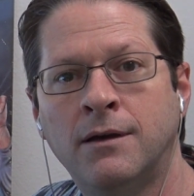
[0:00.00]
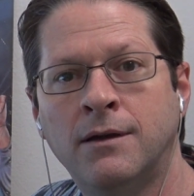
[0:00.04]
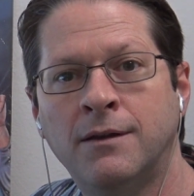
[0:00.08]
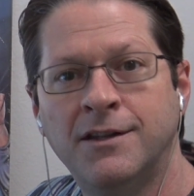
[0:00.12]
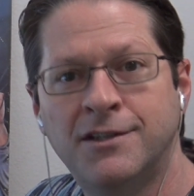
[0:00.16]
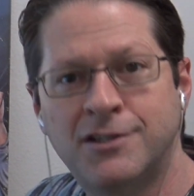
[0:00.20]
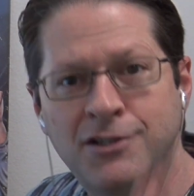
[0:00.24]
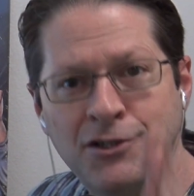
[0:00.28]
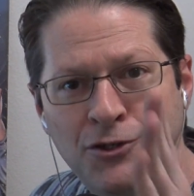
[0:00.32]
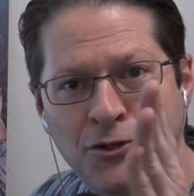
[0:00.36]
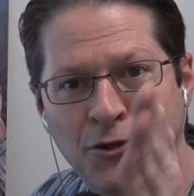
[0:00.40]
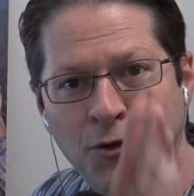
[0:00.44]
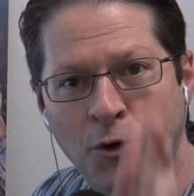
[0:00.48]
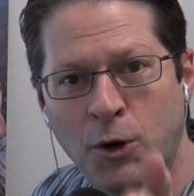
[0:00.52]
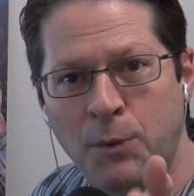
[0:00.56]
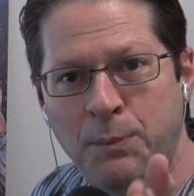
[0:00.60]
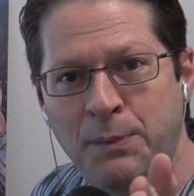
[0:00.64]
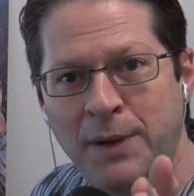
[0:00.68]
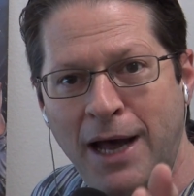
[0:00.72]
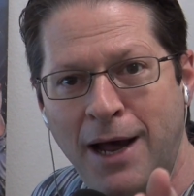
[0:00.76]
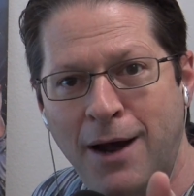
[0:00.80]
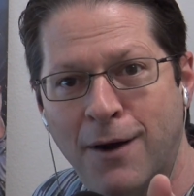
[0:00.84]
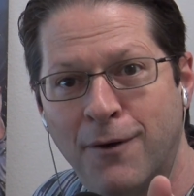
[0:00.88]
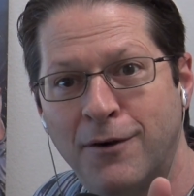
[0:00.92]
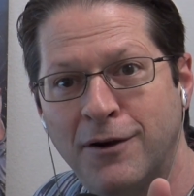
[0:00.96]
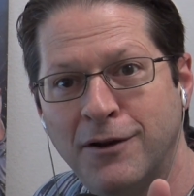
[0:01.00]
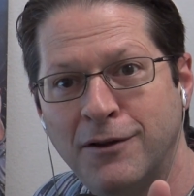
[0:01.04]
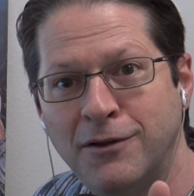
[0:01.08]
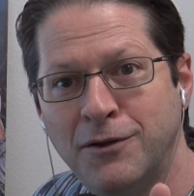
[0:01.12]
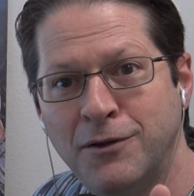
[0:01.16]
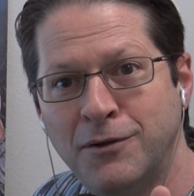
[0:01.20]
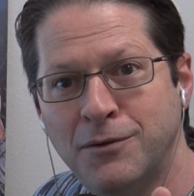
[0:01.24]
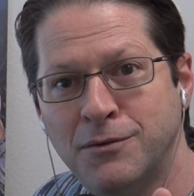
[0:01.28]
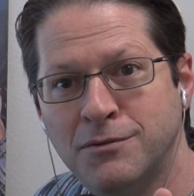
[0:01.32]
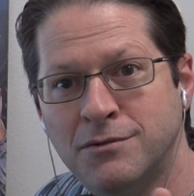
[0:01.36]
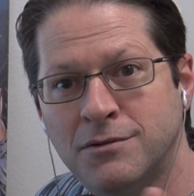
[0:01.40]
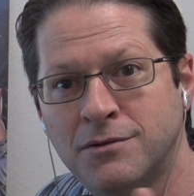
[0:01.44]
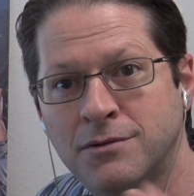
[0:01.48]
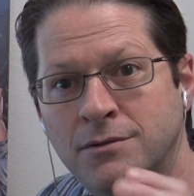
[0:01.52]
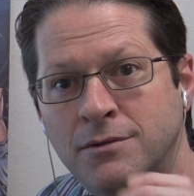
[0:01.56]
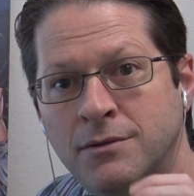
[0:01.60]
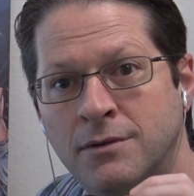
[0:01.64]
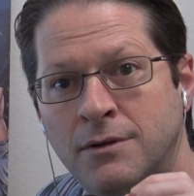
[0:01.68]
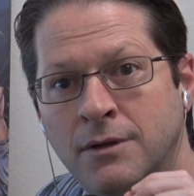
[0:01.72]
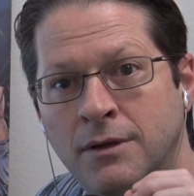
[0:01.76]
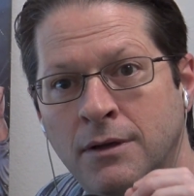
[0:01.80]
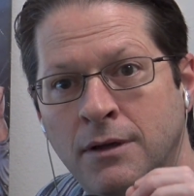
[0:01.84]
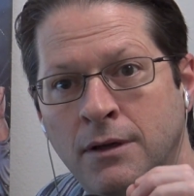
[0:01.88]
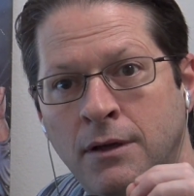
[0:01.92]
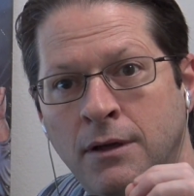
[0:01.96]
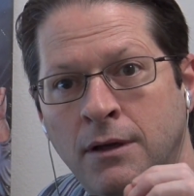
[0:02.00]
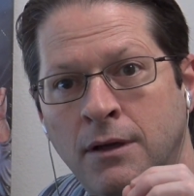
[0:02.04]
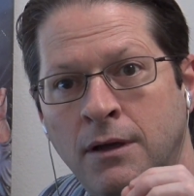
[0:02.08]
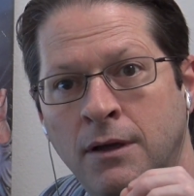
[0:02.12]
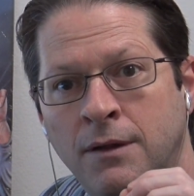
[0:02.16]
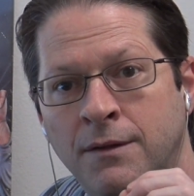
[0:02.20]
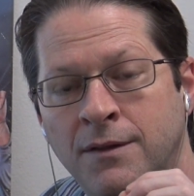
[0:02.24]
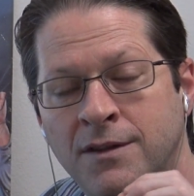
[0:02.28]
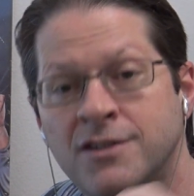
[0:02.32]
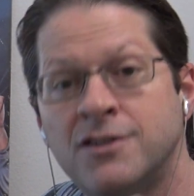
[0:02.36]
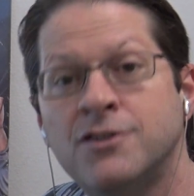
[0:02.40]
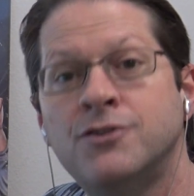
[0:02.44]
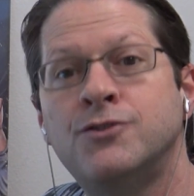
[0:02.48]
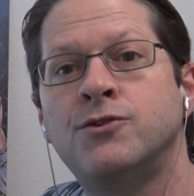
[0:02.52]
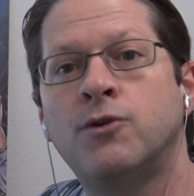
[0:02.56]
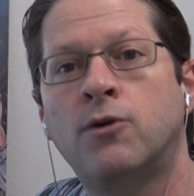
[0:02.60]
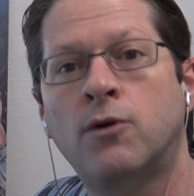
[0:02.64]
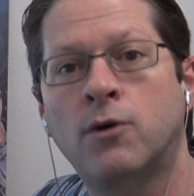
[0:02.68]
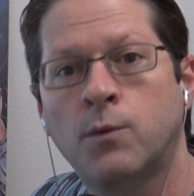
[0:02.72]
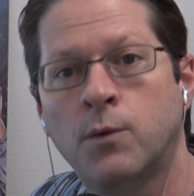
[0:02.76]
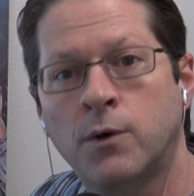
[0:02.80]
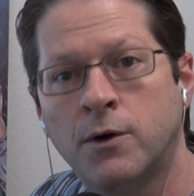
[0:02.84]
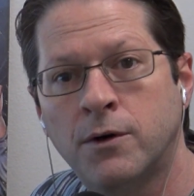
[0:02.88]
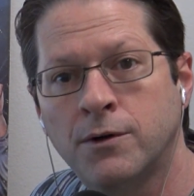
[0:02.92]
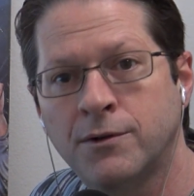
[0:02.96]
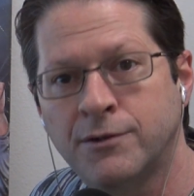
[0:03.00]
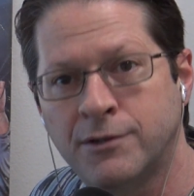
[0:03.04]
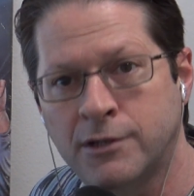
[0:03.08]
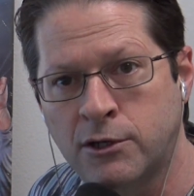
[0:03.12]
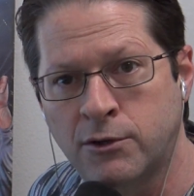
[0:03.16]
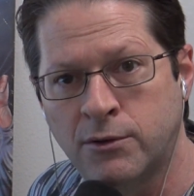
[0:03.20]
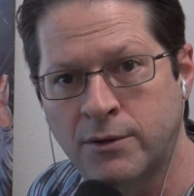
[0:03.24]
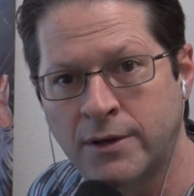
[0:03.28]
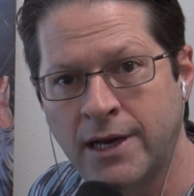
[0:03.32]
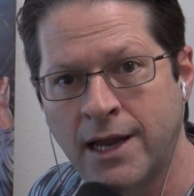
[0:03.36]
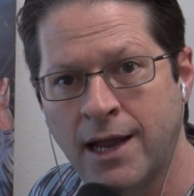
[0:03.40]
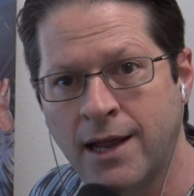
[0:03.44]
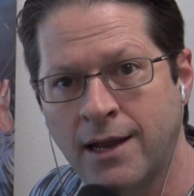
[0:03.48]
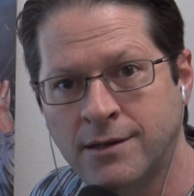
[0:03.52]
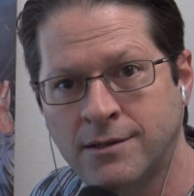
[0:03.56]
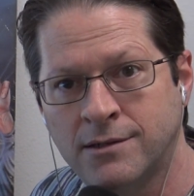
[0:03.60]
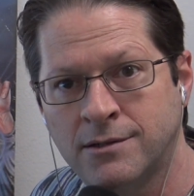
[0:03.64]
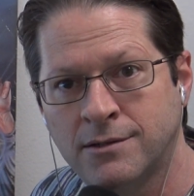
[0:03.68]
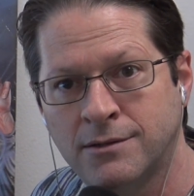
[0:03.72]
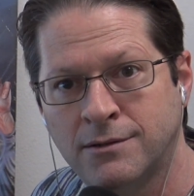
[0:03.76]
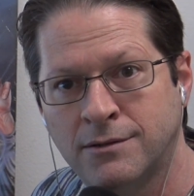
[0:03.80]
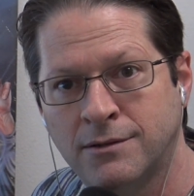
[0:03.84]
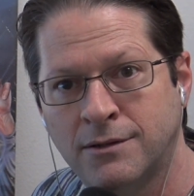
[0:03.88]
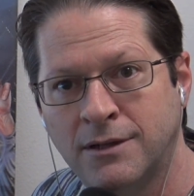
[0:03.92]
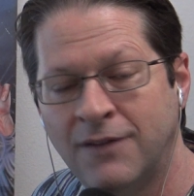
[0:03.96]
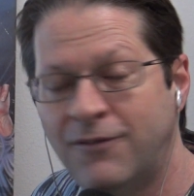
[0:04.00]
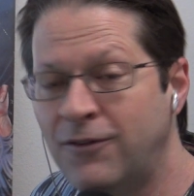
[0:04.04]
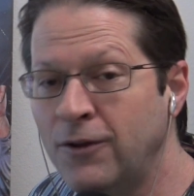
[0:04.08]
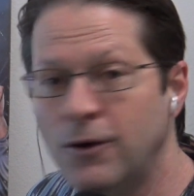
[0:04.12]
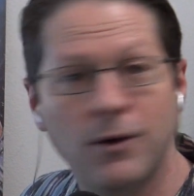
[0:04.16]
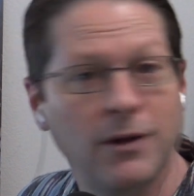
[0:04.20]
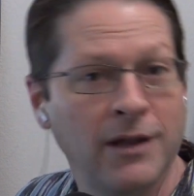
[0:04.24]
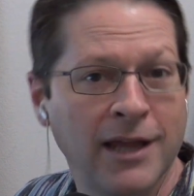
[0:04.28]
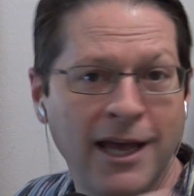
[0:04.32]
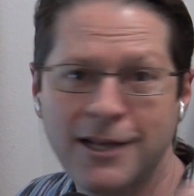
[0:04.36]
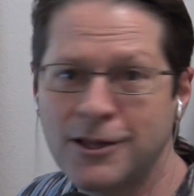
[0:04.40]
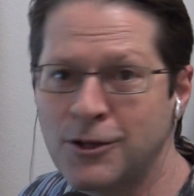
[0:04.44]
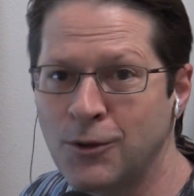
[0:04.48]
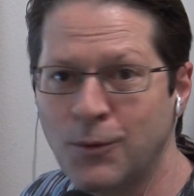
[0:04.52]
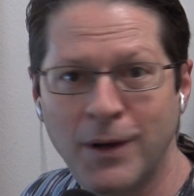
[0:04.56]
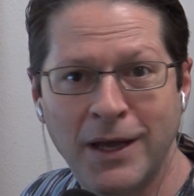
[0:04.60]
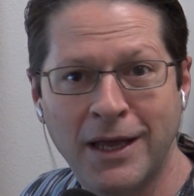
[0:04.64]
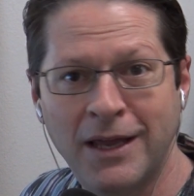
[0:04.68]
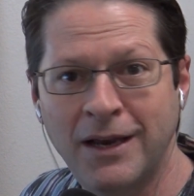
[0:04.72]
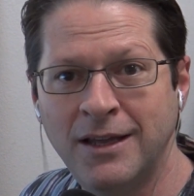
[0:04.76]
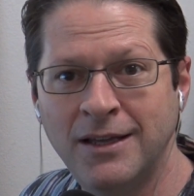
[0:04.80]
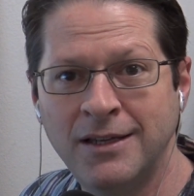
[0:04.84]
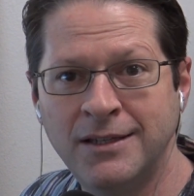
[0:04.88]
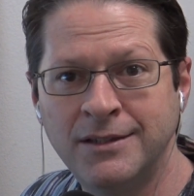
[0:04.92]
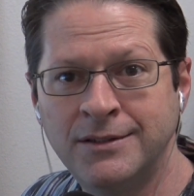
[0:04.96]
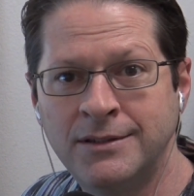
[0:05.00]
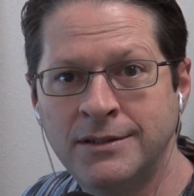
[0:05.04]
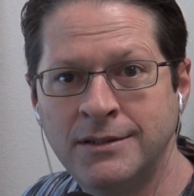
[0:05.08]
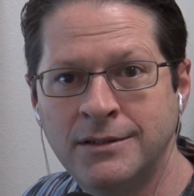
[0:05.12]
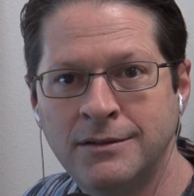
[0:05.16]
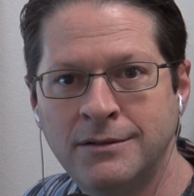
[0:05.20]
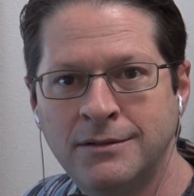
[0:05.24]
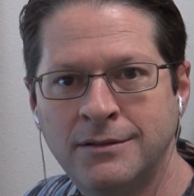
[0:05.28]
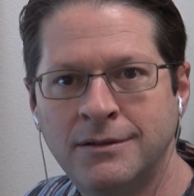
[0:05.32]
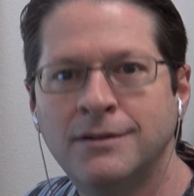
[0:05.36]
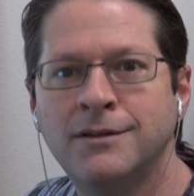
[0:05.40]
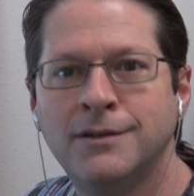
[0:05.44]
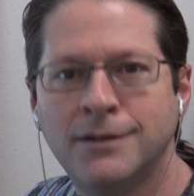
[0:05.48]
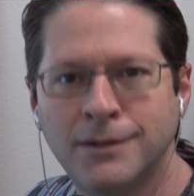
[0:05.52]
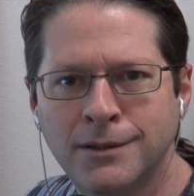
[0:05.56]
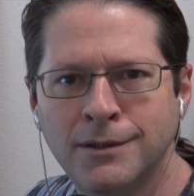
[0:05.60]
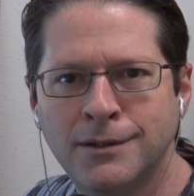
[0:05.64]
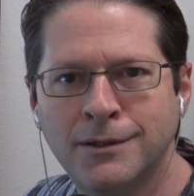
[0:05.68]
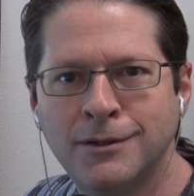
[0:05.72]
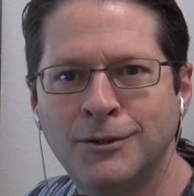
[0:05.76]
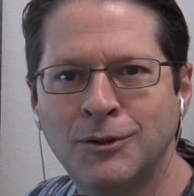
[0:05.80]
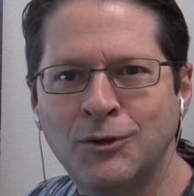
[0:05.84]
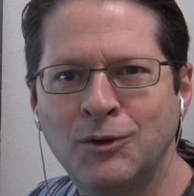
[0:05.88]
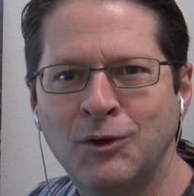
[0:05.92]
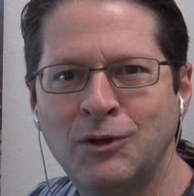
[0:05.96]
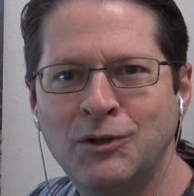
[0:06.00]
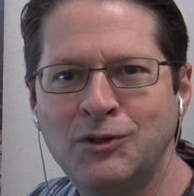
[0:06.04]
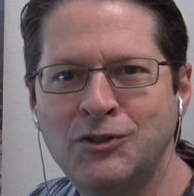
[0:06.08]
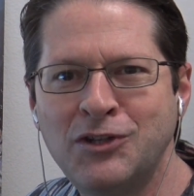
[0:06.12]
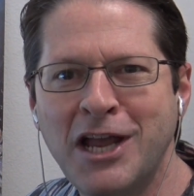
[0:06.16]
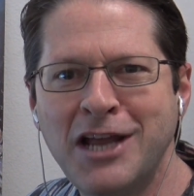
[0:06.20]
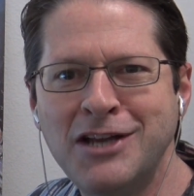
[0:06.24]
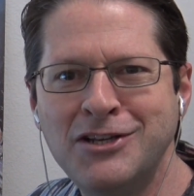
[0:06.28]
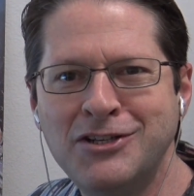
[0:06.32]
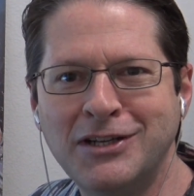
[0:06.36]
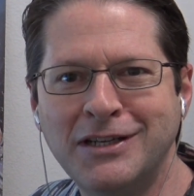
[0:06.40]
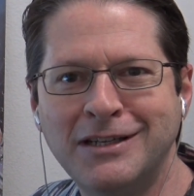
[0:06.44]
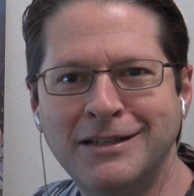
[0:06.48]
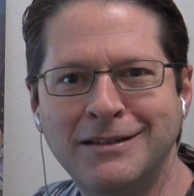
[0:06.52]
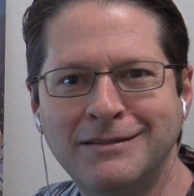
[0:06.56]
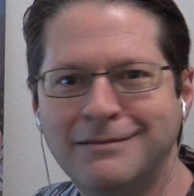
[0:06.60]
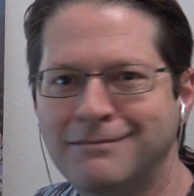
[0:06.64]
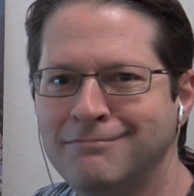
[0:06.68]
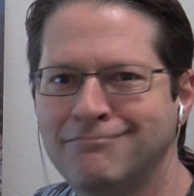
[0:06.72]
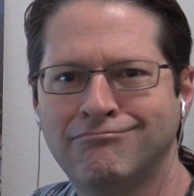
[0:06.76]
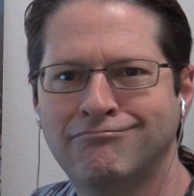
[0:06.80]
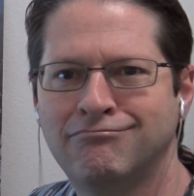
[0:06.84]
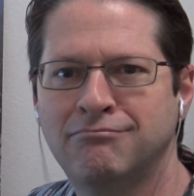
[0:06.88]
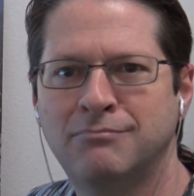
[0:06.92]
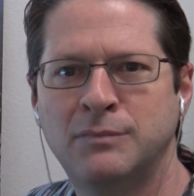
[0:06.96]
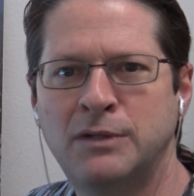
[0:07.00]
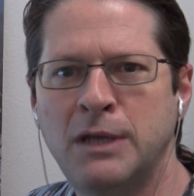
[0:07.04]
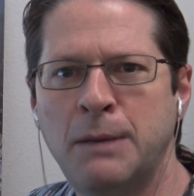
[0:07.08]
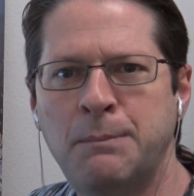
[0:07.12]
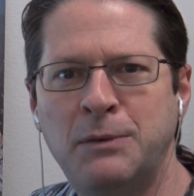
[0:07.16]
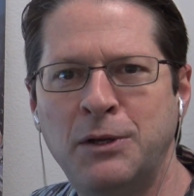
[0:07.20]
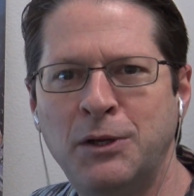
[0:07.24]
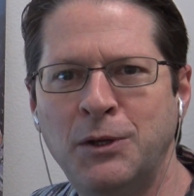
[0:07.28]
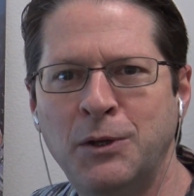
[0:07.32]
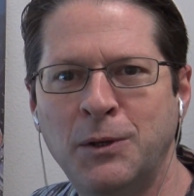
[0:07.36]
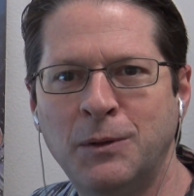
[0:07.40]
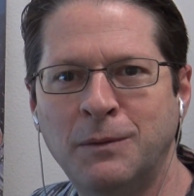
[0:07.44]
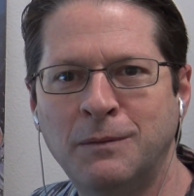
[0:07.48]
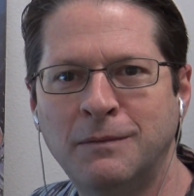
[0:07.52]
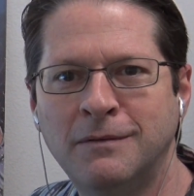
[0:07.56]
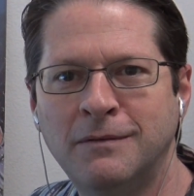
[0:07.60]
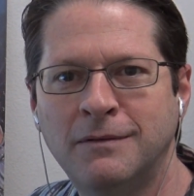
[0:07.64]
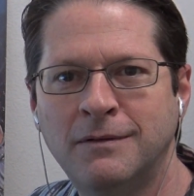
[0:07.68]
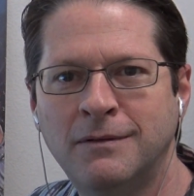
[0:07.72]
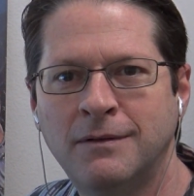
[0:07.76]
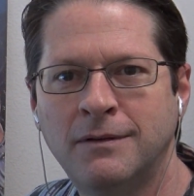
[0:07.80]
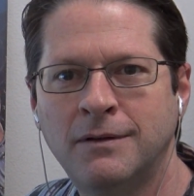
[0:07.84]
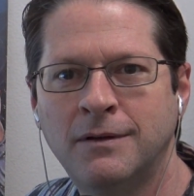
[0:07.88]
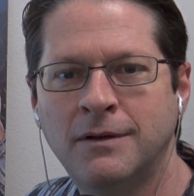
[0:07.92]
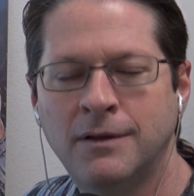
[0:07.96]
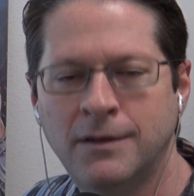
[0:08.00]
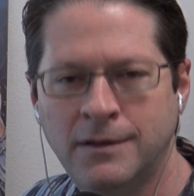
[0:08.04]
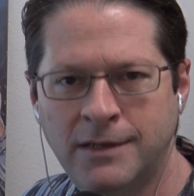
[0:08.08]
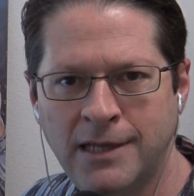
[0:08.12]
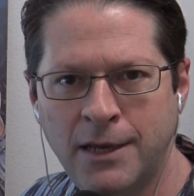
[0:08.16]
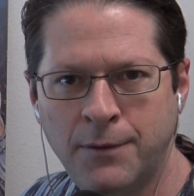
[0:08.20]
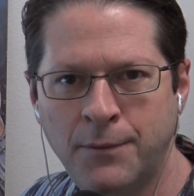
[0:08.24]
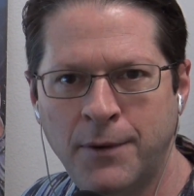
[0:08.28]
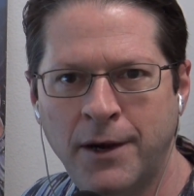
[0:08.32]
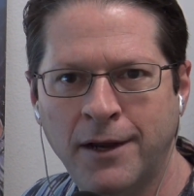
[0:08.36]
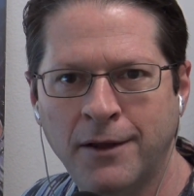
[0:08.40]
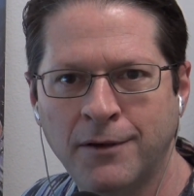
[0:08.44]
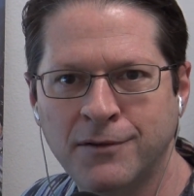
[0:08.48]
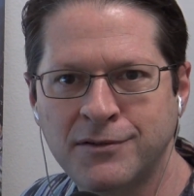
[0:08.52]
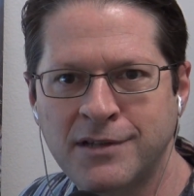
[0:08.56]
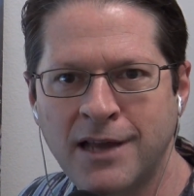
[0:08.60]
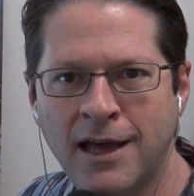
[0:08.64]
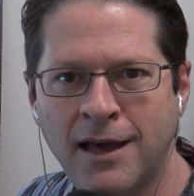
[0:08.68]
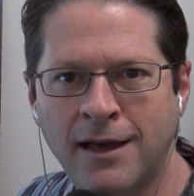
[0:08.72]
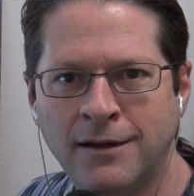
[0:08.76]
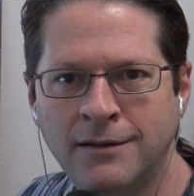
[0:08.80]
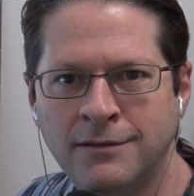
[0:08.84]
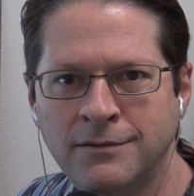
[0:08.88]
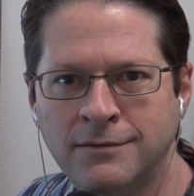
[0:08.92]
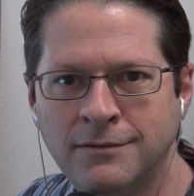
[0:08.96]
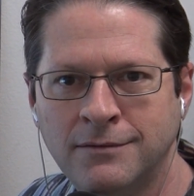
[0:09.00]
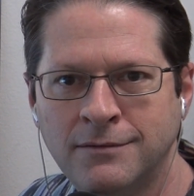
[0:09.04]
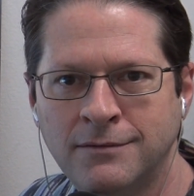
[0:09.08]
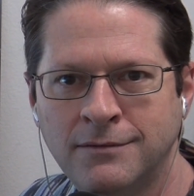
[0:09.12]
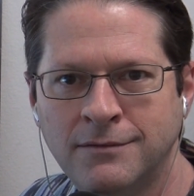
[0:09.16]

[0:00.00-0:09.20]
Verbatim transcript: This is your power to use. This is your world to create. If you don't like the way it is, change it. It's up to you. Dan Radio style.